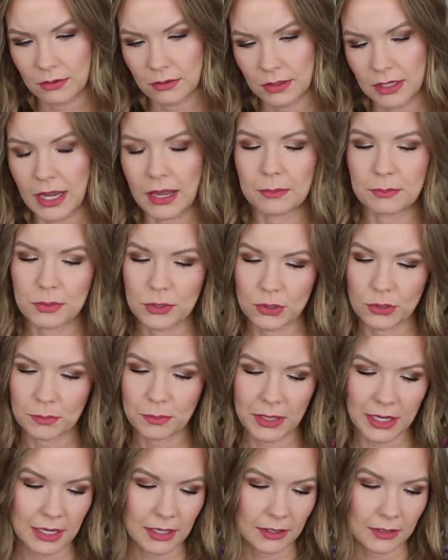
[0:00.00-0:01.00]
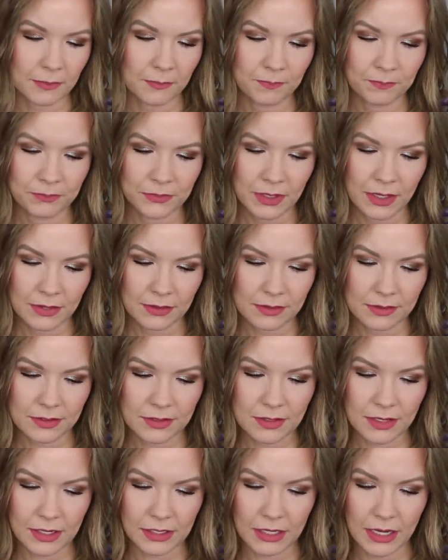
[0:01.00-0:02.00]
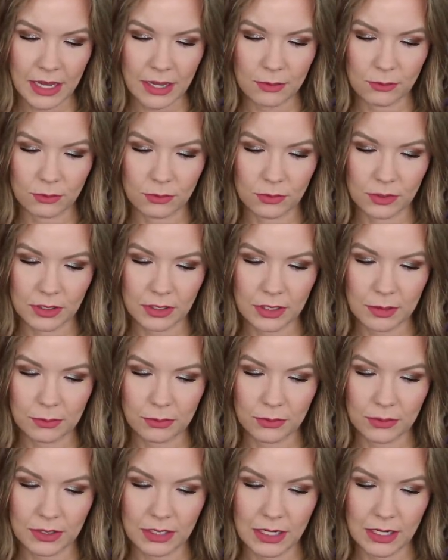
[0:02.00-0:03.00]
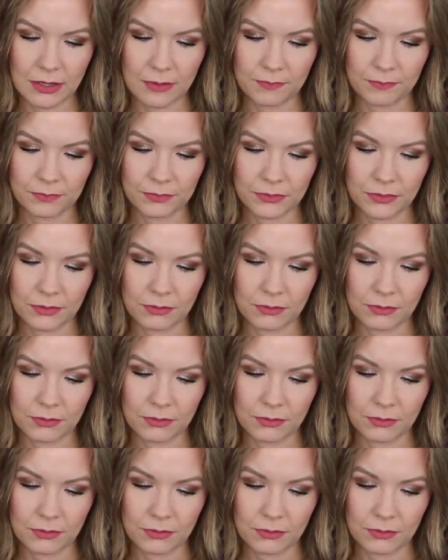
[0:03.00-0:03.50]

Yeah, pure pink. This is like a really pretty